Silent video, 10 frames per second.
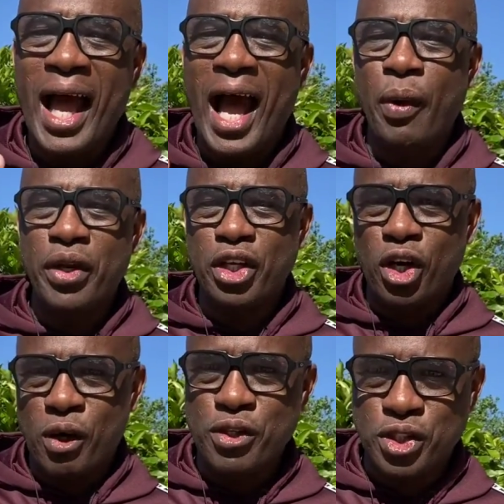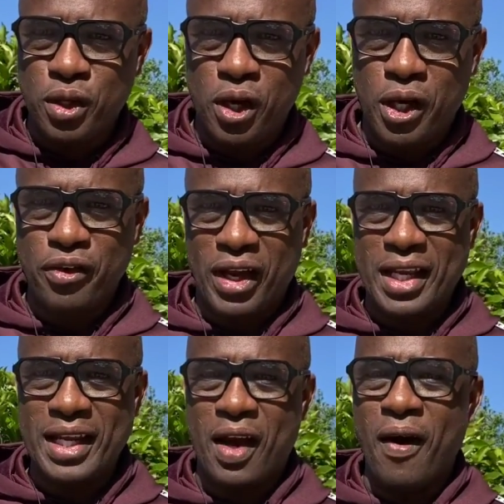I want to encourage your heart
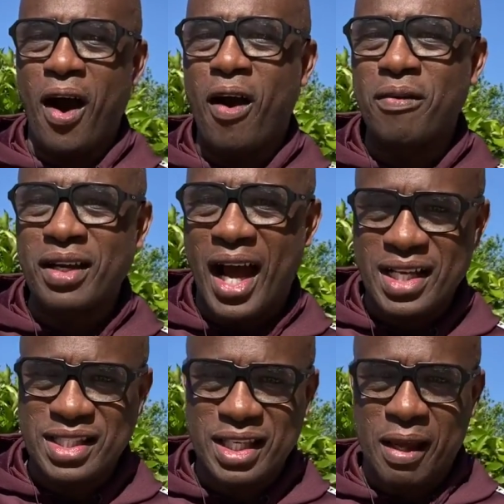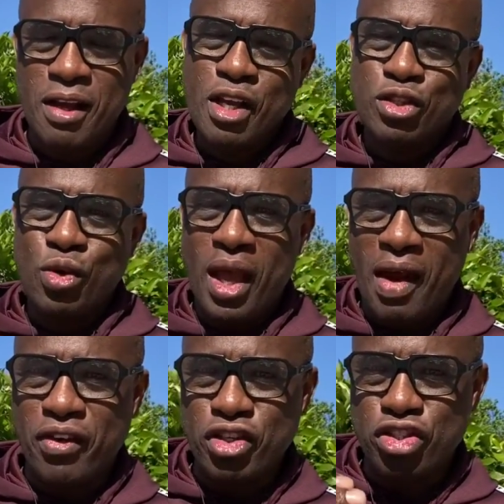right now. All God said to
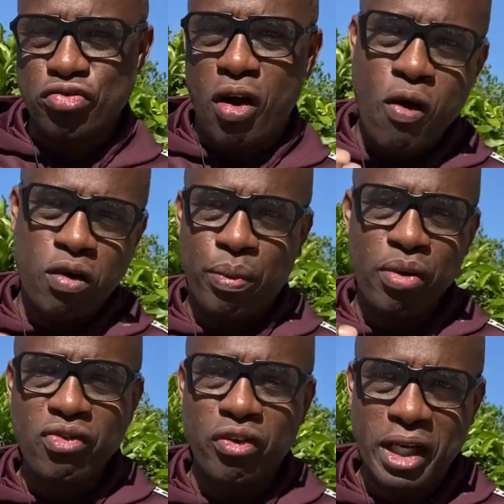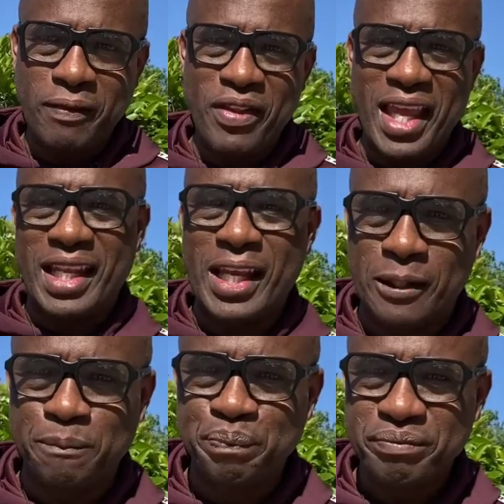have a strong approval rating in
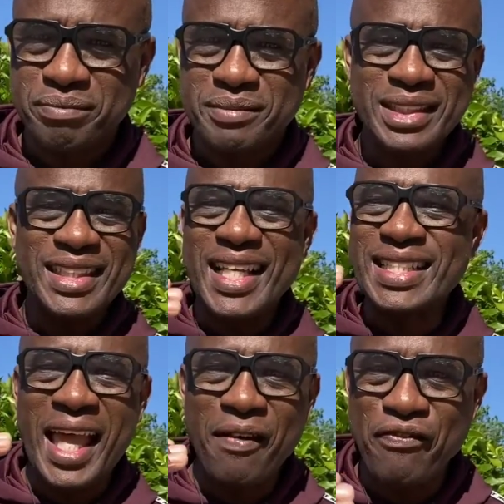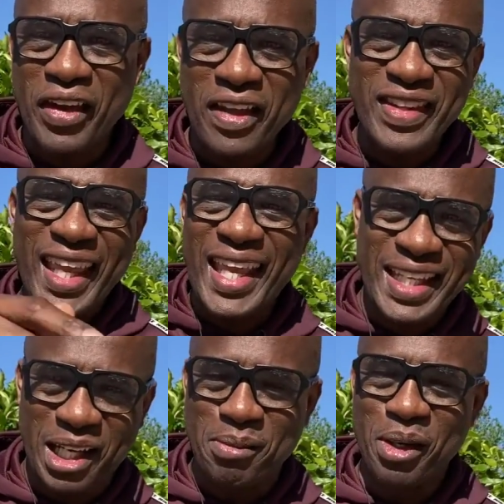Him is have faith
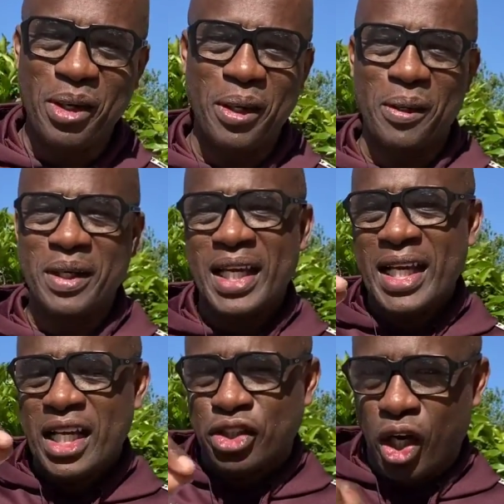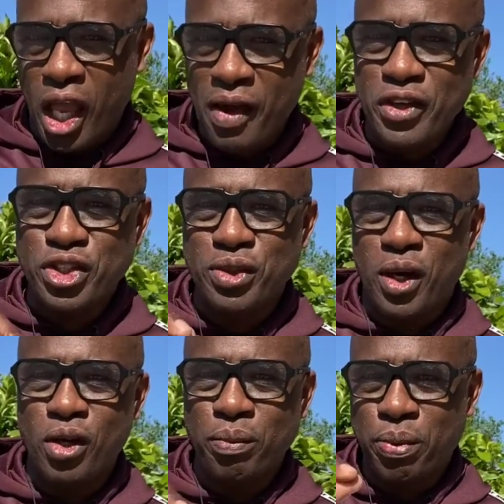in Him. Uh oh, to have a
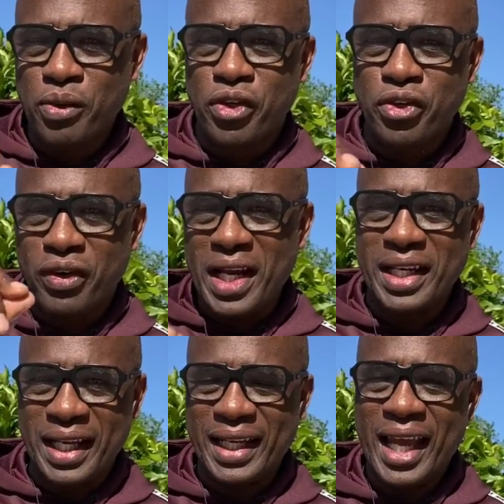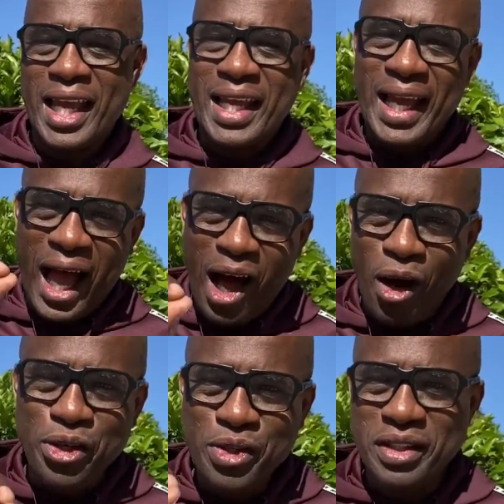strong approval rating
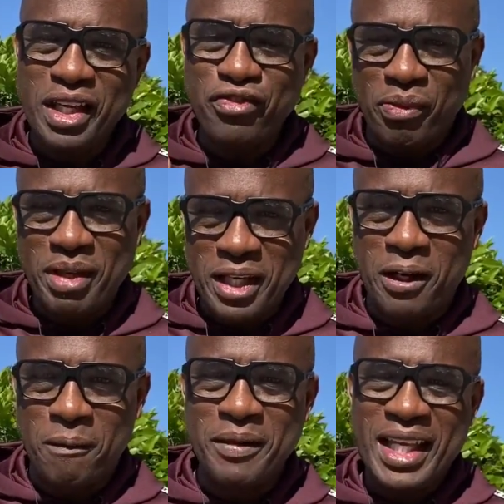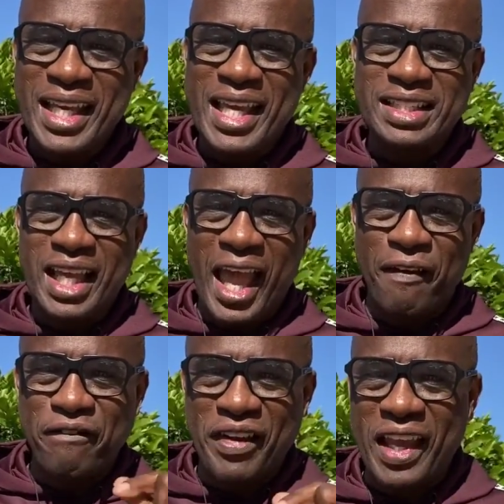all you need from him is to
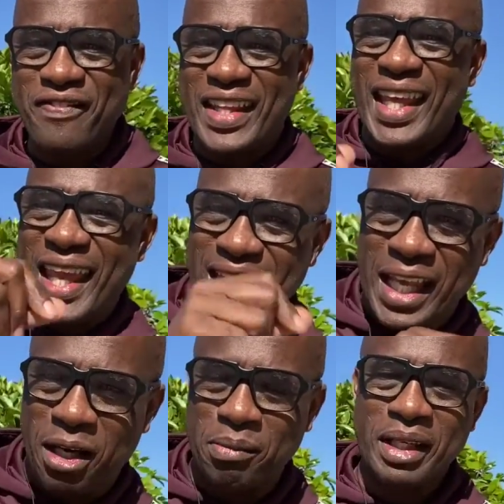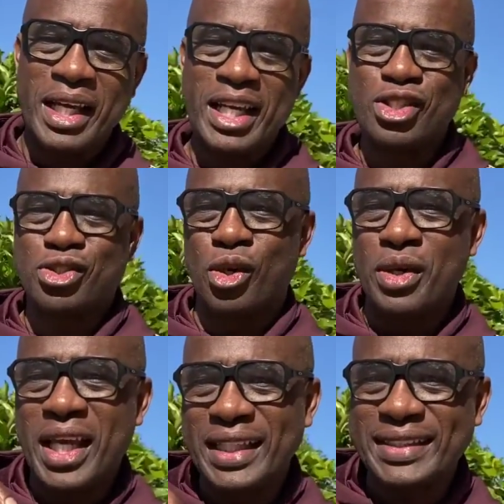have faith in him. And so
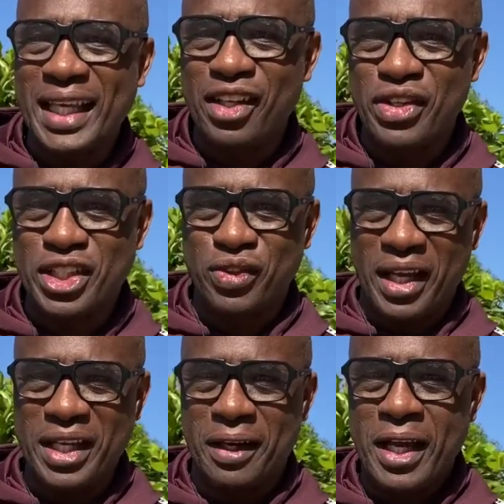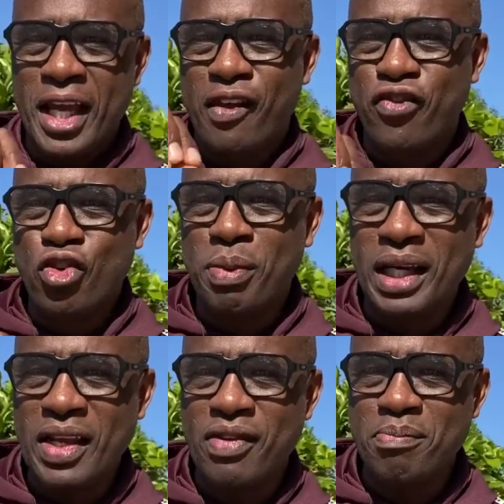he's saying this right here. If you
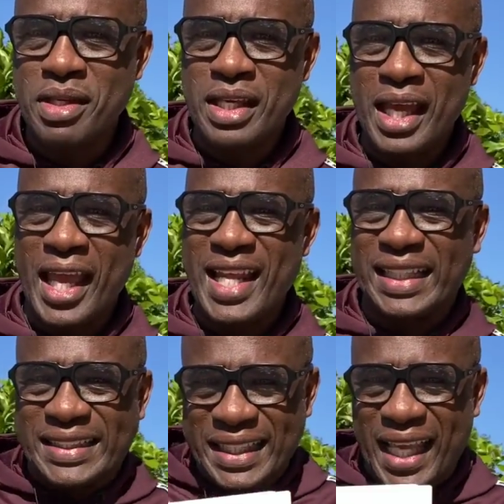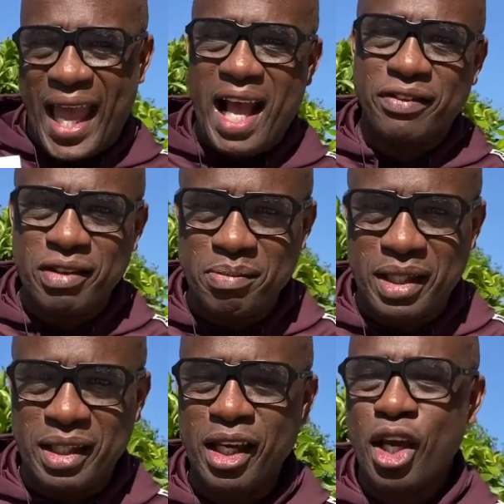believe in me and then seek after
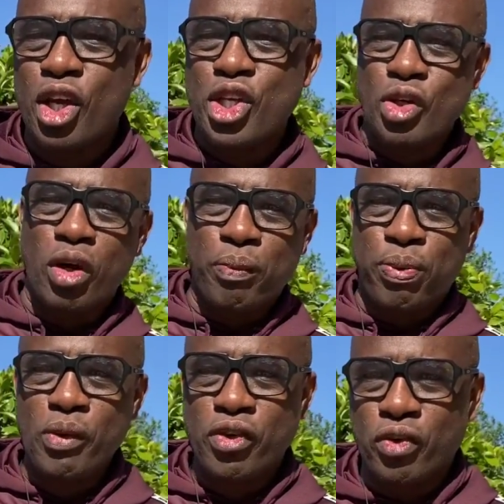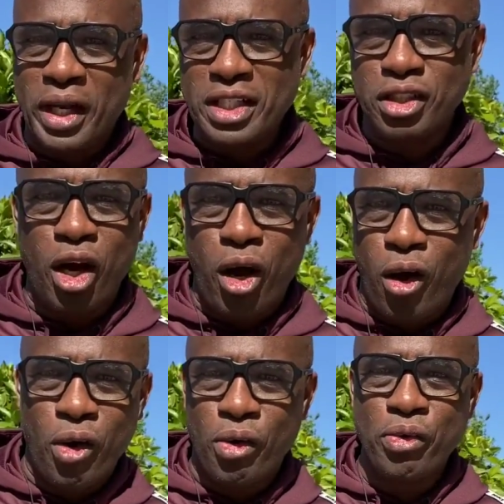me, your approval ratings are
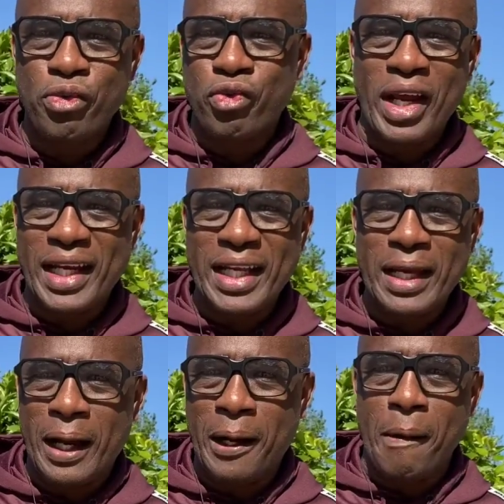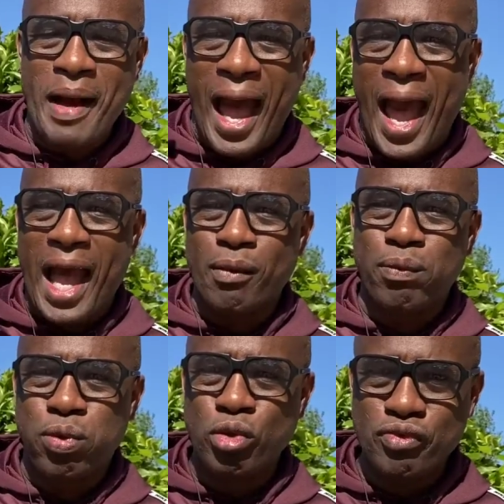already up. I
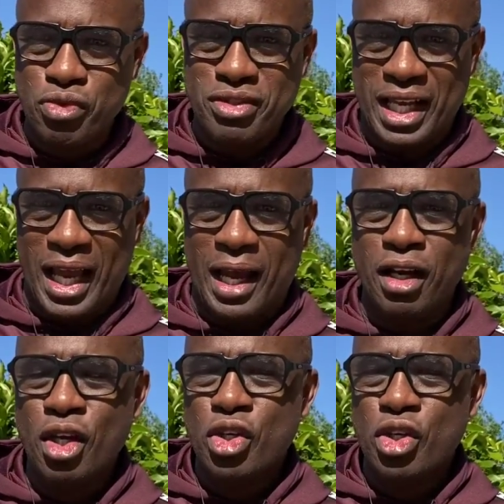approve you, child.